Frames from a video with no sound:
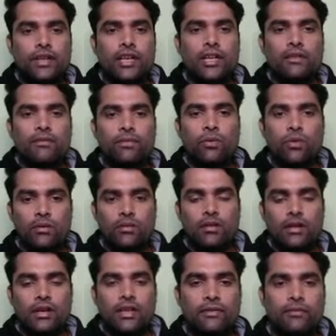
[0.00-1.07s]
T4
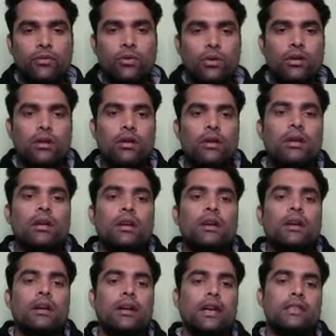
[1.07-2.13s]

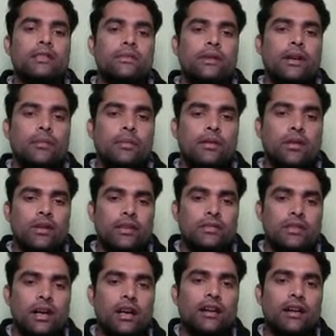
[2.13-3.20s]
dash divided by, that is
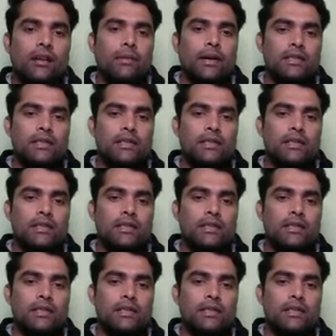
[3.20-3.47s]
100 by